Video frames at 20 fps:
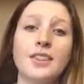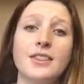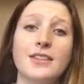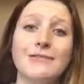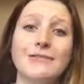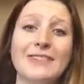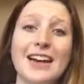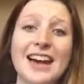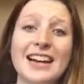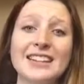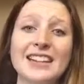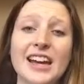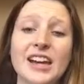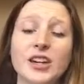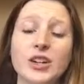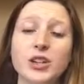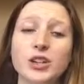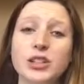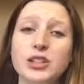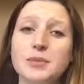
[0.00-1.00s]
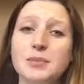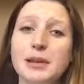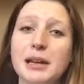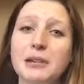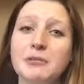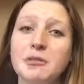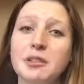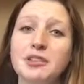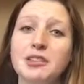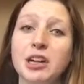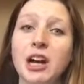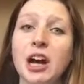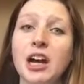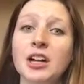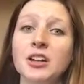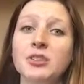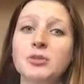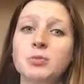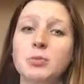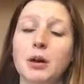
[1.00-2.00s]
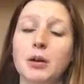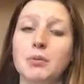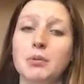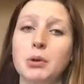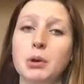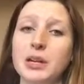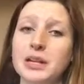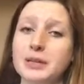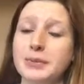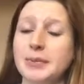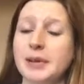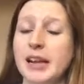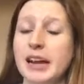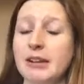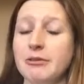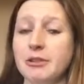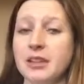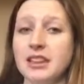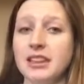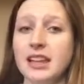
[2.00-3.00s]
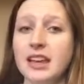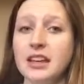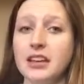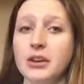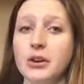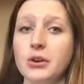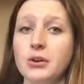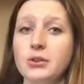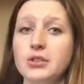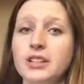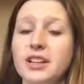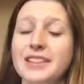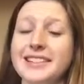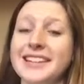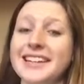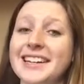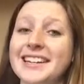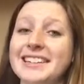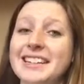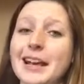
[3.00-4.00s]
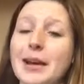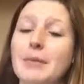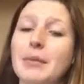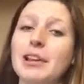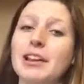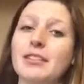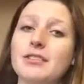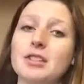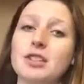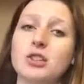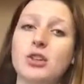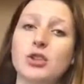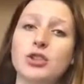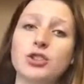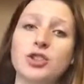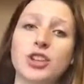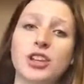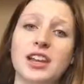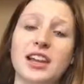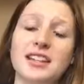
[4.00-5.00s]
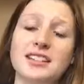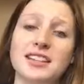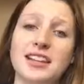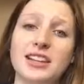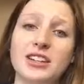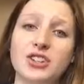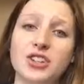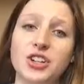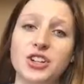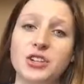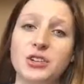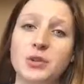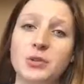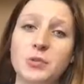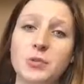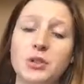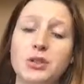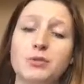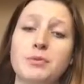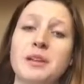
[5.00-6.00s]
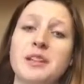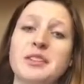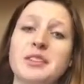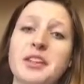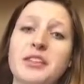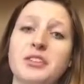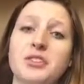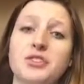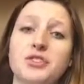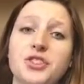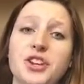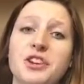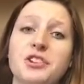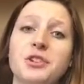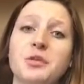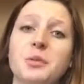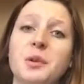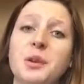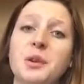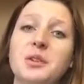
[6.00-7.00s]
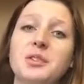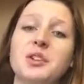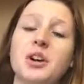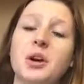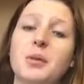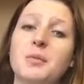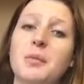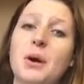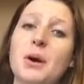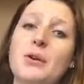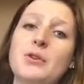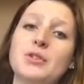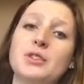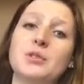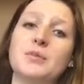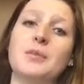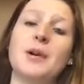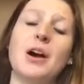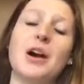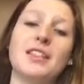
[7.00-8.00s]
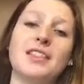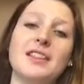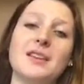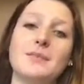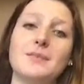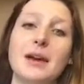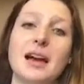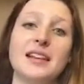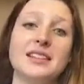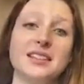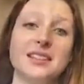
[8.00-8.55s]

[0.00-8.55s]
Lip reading: The fact that girls play with dolls while boys play with Legos is an example of socialization, which means that their gender roles are imposed upon them by